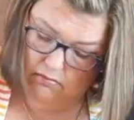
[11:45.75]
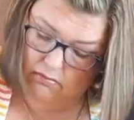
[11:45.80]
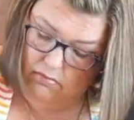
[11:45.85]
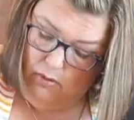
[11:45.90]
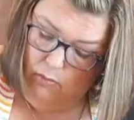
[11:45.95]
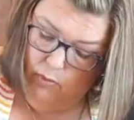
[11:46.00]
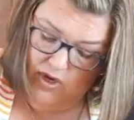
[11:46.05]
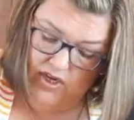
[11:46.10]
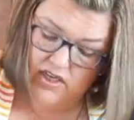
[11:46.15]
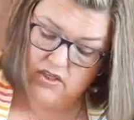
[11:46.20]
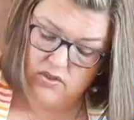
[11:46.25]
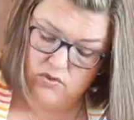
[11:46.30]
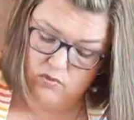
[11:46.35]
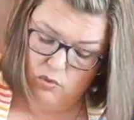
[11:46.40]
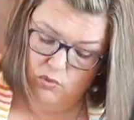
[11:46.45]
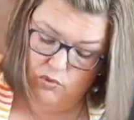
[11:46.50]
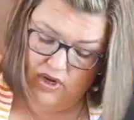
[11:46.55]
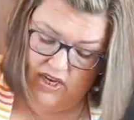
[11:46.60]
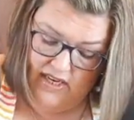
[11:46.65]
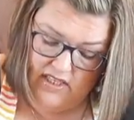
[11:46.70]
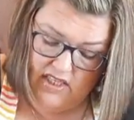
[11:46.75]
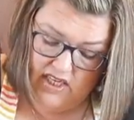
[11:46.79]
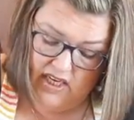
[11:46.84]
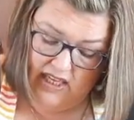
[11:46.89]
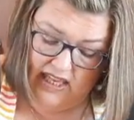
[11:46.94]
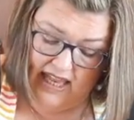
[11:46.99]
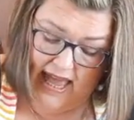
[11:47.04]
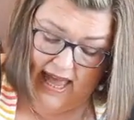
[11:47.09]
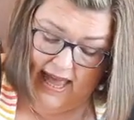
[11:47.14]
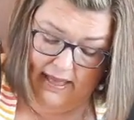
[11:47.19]
but we just want it to
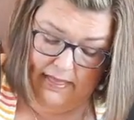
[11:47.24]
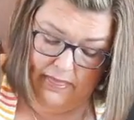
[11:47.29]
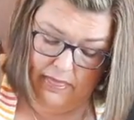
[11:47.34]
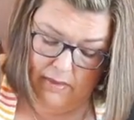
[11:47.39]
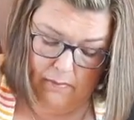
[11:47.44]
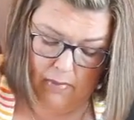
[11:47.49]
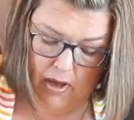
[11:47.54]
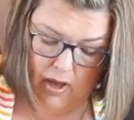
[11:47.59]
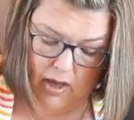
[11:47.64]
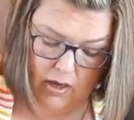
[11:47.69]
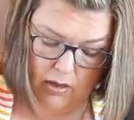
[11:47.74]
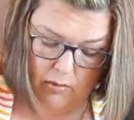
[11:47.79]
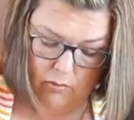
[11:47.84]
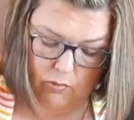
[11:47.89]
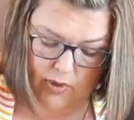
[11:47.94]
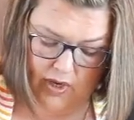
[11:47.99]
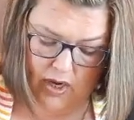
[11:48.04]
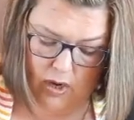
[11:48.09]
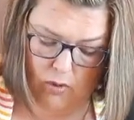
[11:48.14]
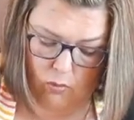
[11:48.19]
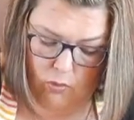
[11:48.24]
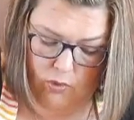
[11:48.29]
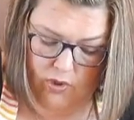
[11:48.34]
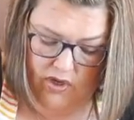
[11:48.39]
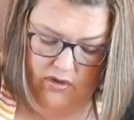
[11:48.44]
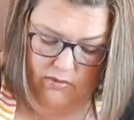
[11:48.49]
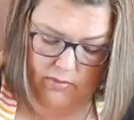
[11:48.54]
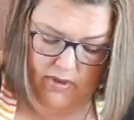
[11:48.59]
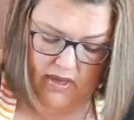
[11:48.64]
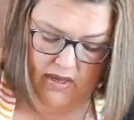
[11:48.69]
line the bottom. We don't want
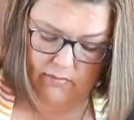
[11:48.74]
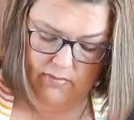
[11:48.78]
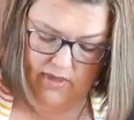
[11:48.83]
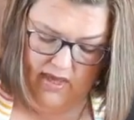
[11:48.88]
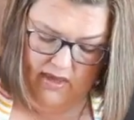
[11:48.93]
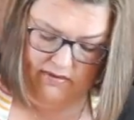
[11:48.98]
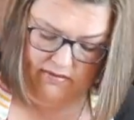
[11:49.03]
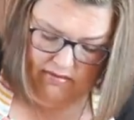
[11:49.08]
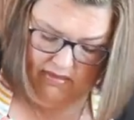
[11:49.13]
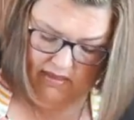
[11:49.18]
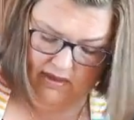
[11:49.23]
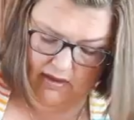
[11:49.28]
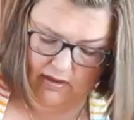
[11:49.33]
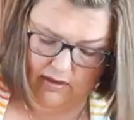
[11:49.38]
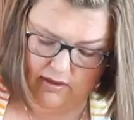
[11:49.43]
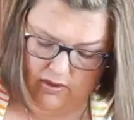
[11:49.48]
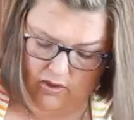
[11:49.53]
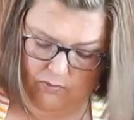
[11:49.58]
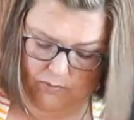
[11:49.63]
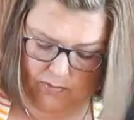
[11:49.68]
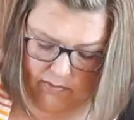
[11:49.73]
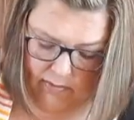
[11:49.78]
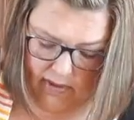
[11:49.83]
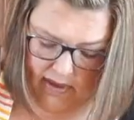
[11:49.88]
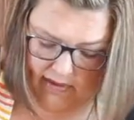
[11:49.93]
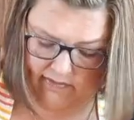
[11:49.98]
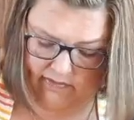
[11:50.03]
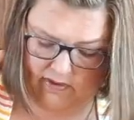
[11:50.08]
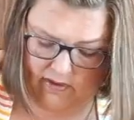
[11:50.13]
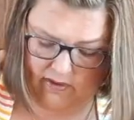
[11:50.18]
it to be a big, thick, goopy
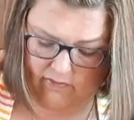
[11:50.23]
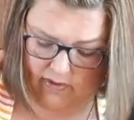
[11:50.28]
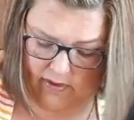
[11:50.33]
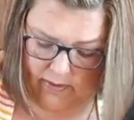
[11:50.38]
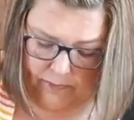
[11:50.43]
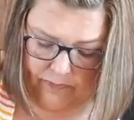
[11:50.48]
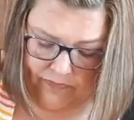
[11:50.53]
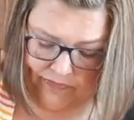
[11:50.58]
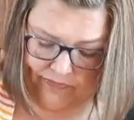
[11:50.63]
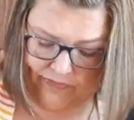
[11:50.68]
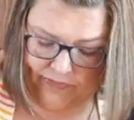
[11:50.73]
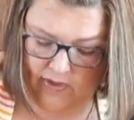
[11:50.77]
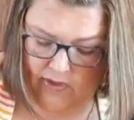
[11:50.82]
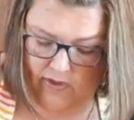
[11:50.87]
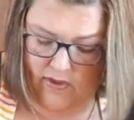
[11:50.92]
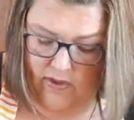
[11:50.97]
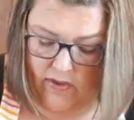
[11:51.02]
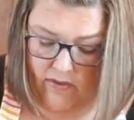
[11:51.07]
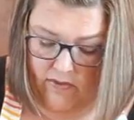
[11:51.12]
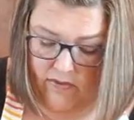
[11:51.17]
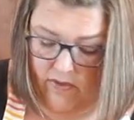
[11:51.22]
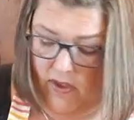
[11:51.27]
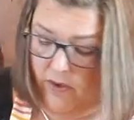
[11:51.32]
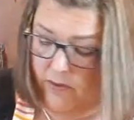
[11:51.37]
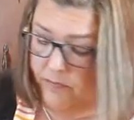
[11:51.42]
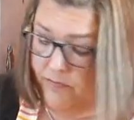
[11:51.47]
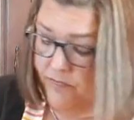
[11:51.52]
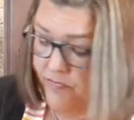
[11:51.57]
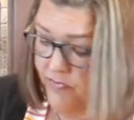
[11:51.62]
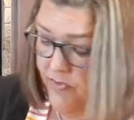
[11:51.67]
mess of it. So
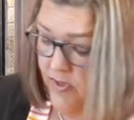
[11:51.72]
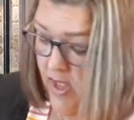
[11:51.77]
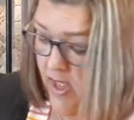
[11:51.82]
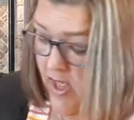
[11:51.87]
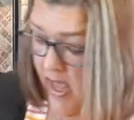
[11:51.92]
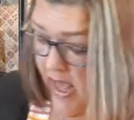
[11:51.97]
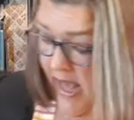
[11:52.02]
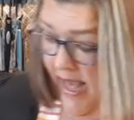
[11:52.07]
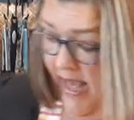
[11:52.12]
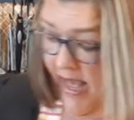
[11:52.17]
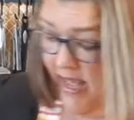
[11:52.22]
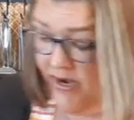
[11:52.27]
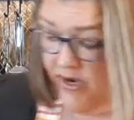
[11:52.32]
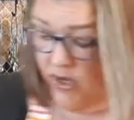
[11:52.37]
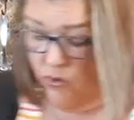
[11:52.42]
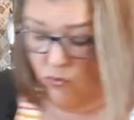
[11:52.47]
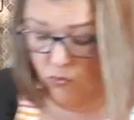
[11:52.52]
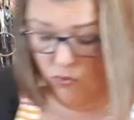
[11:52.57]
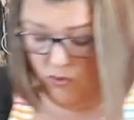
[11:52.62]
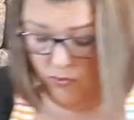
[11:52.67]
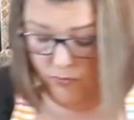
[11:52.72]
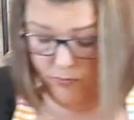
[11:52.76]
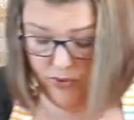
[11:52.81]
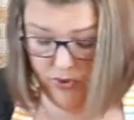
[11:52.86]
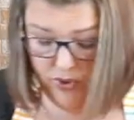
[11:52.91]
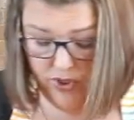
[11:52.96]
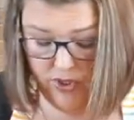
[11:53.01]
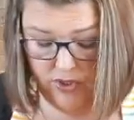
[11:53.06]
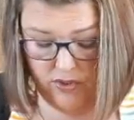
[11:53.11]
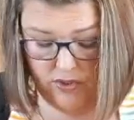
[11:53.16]
I do want to
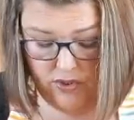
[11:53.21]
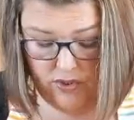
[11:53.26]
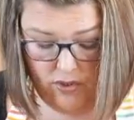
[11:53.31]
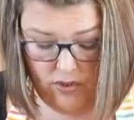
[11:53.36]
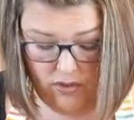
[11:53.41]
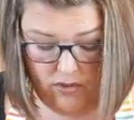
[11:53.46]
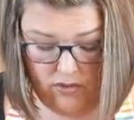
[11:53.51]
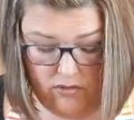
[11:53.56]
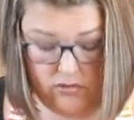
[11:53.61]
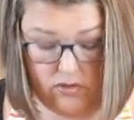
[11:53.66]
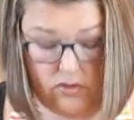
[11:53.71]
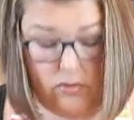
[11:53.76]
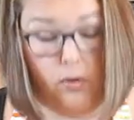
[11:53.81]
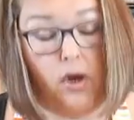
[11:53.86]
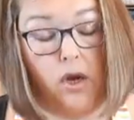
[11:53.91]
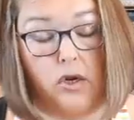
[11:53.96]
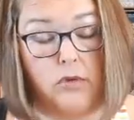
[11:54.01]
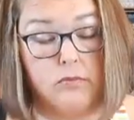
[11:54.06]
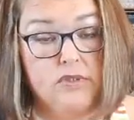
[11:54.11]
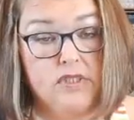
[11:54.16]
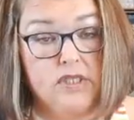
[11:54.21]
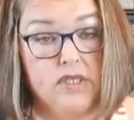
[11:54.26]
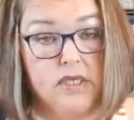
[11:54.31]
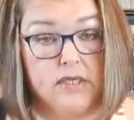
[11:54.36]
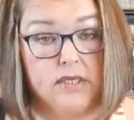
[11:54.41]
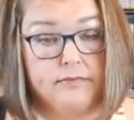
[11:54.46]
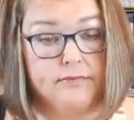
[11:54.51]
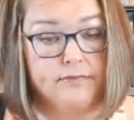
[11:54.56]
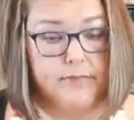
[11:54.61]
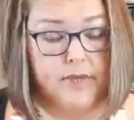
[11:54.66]
put some herbs
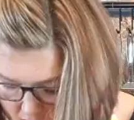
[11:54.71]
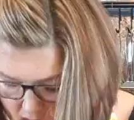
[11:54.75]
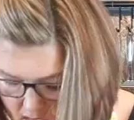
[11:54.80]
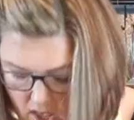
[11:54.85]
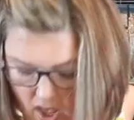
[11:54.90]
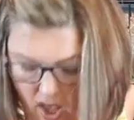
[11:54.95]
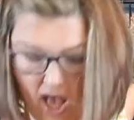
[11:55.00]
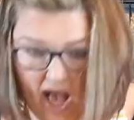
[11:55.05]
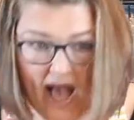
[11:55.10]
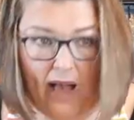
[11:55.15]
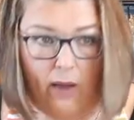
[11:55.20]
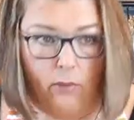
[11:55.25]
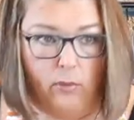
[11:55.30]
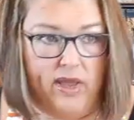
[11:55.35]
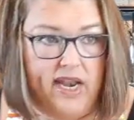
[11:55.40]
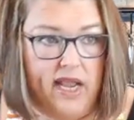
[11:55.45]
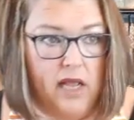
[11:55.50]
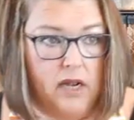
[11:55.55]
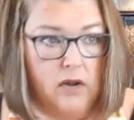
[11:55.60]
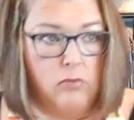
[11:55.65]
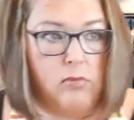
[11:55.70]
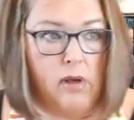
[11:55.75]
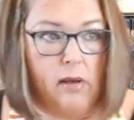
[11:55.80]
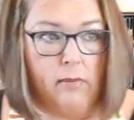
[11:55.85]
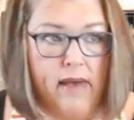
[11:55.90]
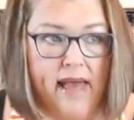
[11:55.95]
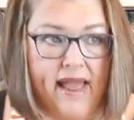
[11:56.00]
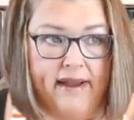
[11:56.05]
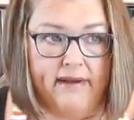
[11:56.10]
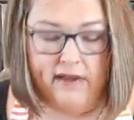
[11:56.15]
in. I went out on my
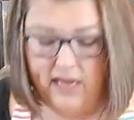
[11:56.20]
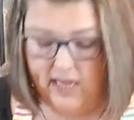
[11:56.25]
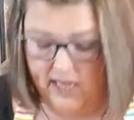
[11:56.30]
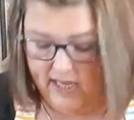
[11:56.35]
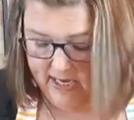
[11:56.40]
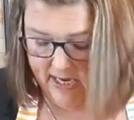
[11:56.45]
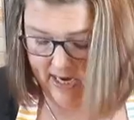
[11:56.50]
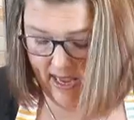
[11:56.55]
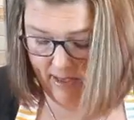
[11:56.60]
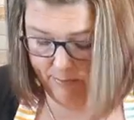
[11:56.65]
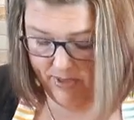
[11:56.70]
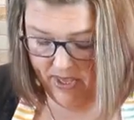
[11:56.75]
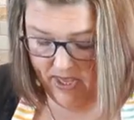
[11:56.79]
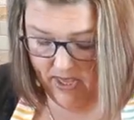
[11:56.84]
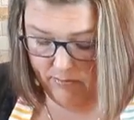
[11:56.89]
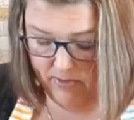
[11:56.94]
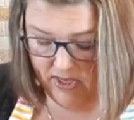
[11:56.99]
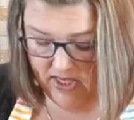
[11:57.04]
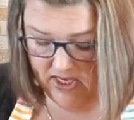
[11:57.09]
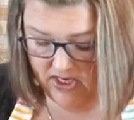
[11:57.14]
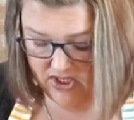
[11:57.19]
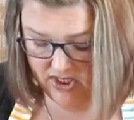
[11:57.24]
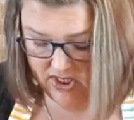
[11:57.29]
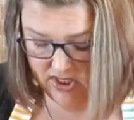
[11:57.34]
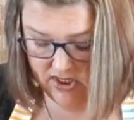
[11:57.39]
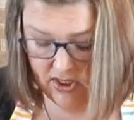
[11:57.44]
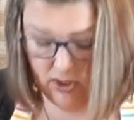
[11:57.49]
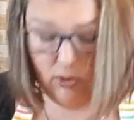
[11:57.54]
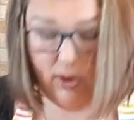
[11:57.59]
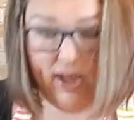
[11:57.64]
back deck and I picked me just this little
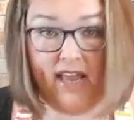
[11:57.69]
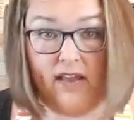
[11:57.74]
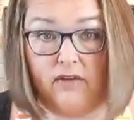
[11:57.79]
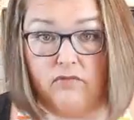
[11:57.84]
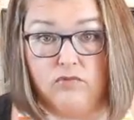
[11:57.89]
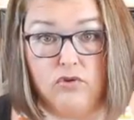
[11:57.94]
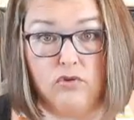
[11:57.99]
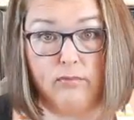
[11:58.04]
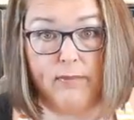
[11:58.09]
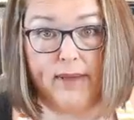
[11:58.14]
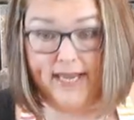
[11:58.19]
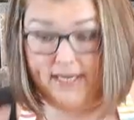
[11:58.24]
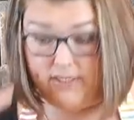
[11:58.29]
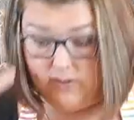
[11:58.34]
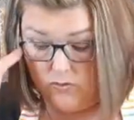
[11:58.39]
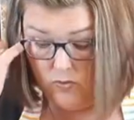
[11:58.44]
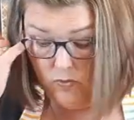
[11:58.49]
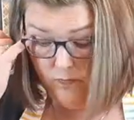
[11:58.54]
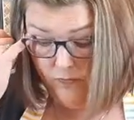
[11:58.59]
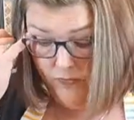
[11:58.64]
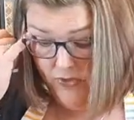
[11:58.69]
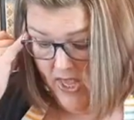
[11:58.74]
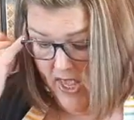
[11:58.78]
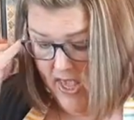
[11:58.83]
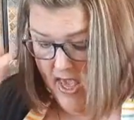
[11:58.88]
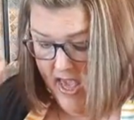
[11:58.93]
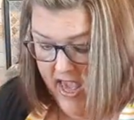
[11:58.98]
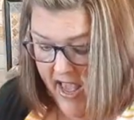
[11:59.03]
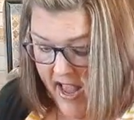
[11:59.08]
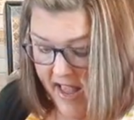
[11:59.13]
handful of basil.
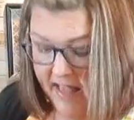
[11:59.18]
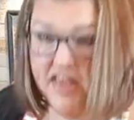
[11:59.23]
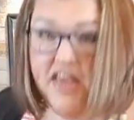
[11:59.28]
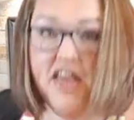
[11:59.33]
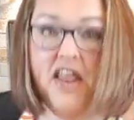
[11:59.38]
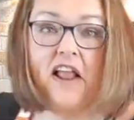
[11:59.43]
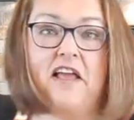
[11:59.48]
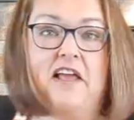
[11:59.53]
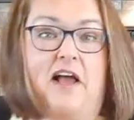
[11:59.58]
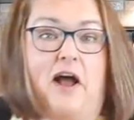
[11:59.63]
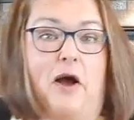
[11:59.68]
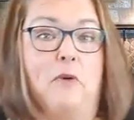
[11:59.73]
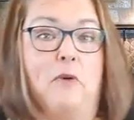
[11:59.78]
I went